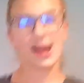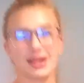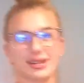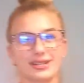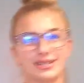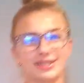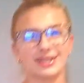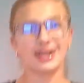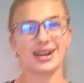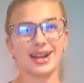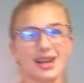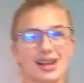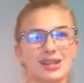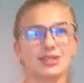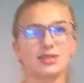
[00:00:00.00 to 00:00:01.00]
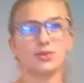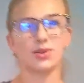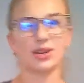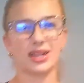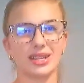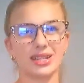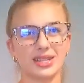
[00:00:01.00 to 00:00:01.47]
video.
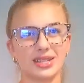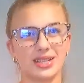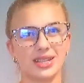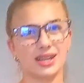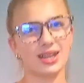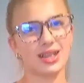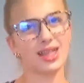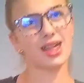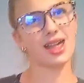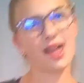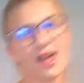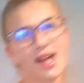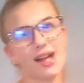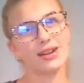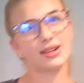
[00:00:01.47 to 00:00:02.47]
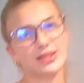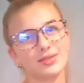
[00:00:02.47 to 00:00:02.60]
What? You said